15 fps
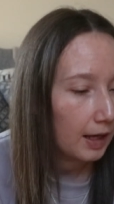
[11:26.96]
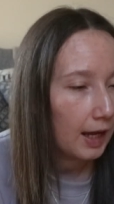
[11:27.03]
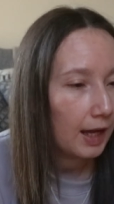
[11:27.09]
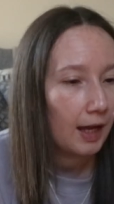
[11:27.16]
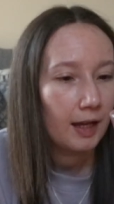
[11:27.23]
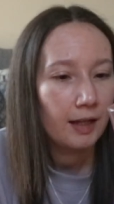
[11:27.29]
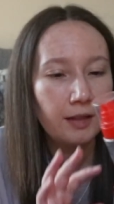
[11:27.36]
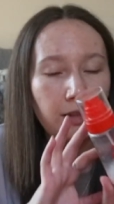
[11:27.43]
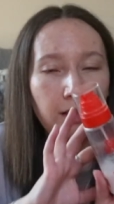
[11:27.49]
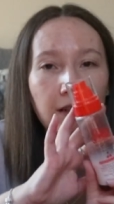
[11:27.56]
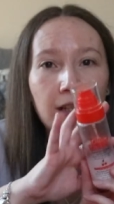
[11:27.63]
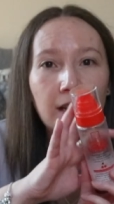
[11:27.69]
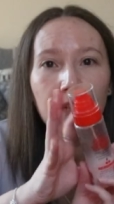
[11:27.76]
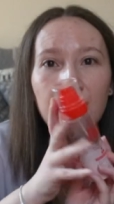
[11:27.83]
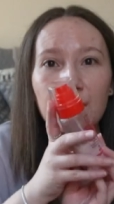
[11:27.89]
and
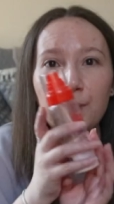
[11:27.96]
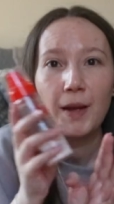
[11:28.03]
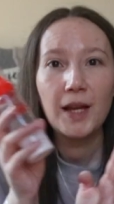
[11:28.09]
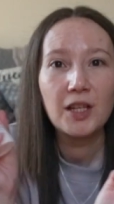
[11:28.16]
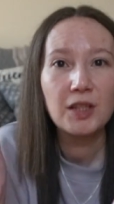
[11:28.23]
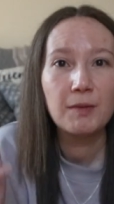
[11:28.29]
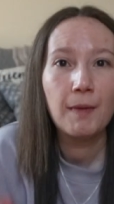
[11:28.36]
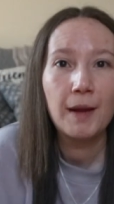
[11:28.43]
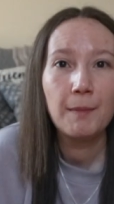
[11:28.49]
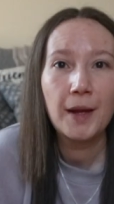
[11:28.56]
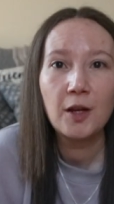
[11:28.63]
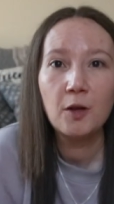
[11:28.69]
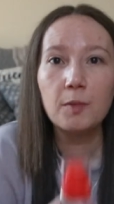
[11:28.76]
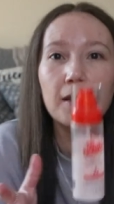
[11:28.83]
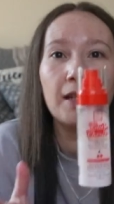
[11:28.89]
it makes my
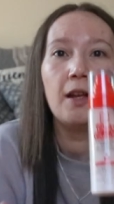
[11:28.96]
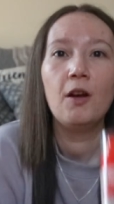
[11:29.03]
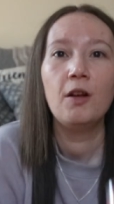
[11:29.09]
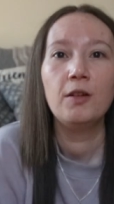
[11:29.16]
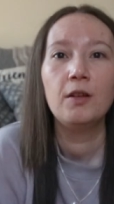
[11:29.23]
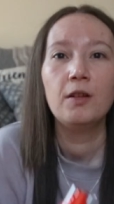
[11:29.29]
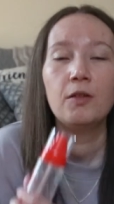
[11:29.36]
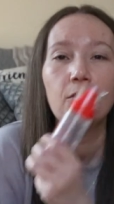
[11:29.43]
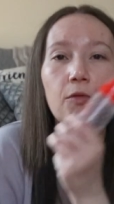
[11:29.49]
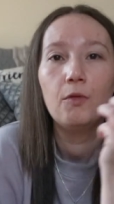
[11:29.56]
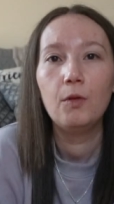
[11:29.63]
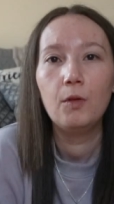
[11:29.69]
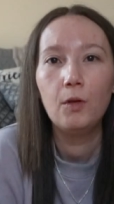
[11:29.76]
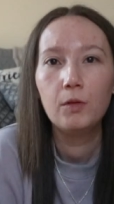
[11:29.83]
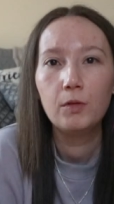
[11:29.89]
makeup stay on
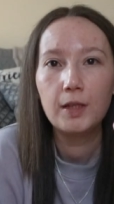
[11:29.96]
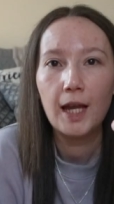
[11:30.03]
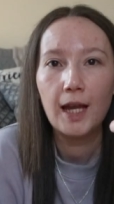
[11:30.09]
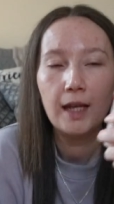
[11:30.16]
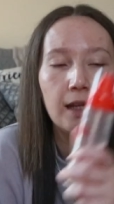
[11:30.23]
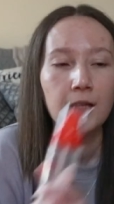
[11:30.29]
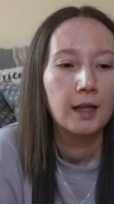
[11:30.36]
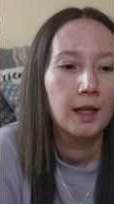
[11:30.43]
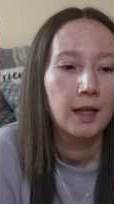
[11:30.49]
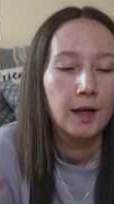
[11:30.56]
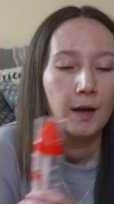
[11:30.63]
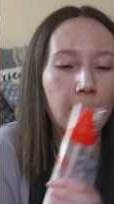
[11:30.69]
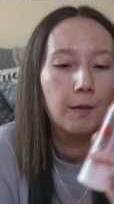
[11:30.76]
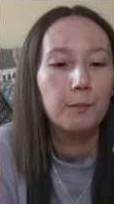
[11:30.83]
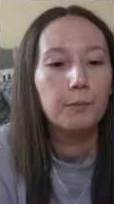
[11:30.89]
all day.
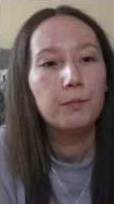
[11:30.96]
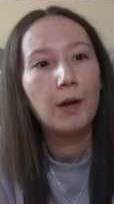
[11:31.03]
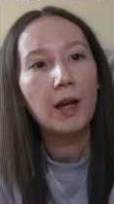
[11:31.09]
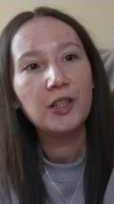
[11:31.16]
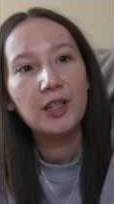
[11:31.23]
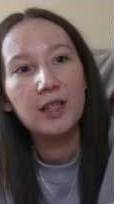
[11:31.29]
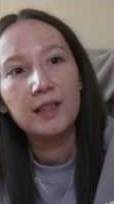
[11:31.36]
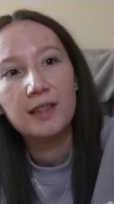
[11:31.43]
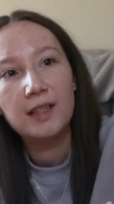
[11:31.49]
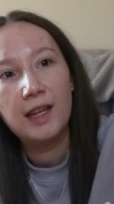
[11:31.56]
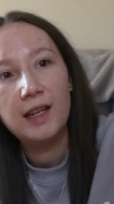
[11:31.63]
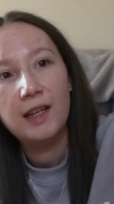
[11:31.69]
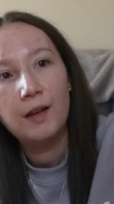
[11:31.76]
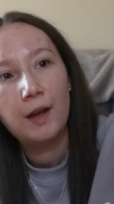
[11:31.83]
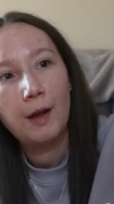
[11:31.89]
As you can
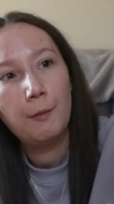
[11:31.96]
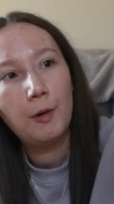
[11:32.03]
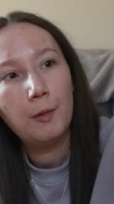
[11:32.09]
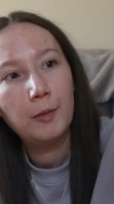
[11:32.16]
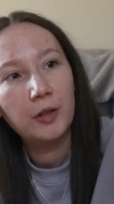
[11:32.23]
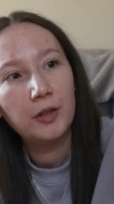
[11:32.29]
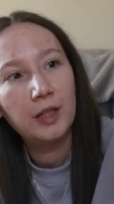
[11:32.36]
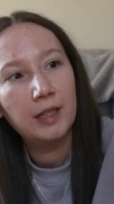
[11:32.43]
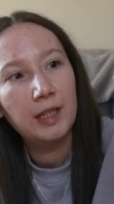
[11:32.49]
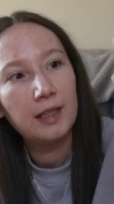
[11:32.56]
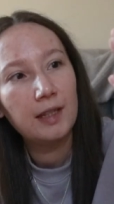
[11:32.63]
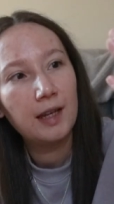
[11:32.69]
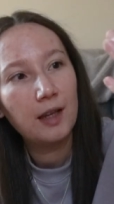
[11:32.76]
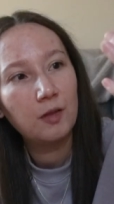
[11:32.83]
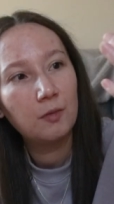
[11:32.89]
see, I'm probably going to need
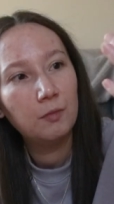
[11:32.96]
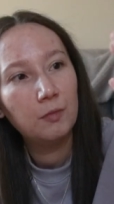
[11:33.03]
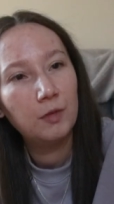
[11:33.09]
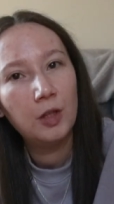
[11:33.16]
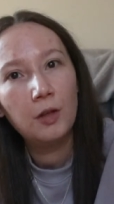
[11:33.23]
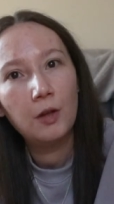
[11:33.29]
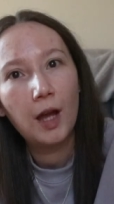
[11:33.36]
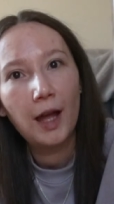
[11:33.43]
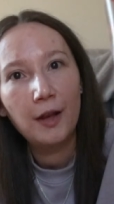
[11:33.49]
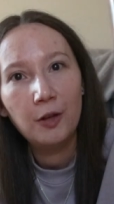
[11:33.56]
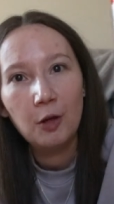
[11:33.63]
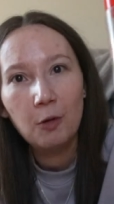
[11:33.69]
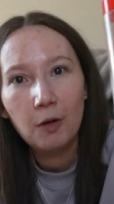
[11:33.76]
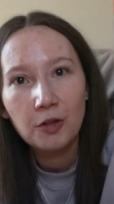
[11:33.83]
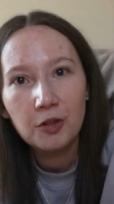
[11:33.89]
to get some a
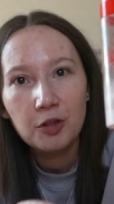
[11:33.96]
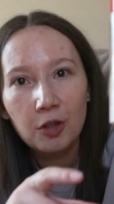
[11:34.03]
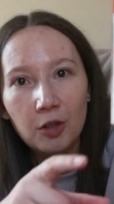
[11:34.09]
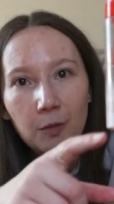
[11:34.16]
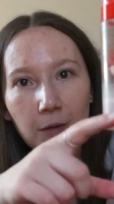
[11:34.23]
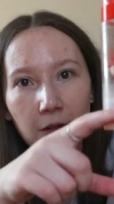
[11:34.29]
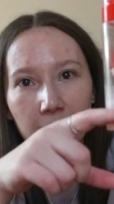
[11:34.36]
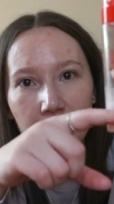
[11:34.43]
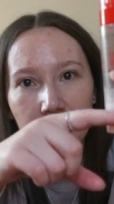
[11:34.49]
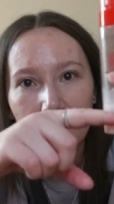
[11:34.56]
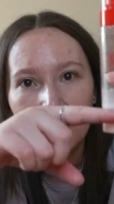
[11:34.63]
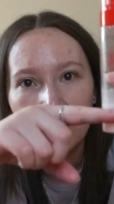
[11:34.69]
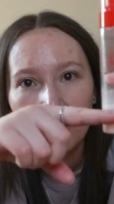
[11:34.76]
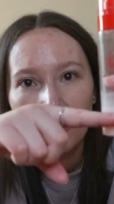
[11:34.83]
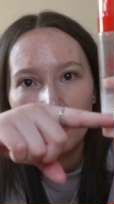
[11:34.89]
new one soon because it's
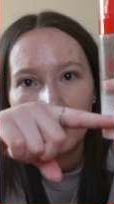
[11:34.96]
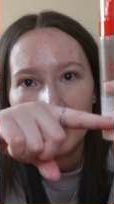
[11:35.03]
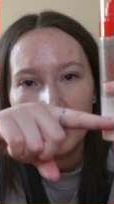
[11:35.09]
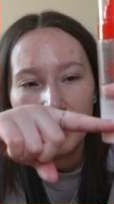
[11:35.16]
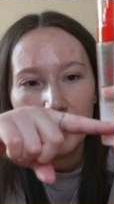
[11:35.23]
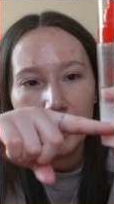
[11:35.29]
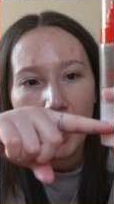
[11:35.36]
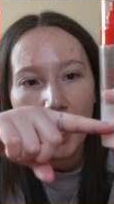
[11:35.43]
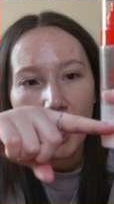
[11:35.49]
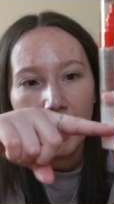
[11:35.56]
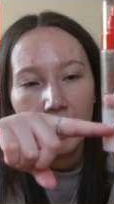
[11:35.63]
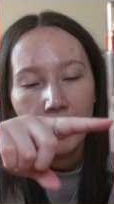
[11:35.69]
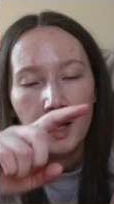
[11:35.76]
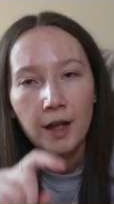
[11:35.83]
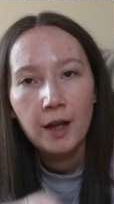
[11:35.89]
literally up to here.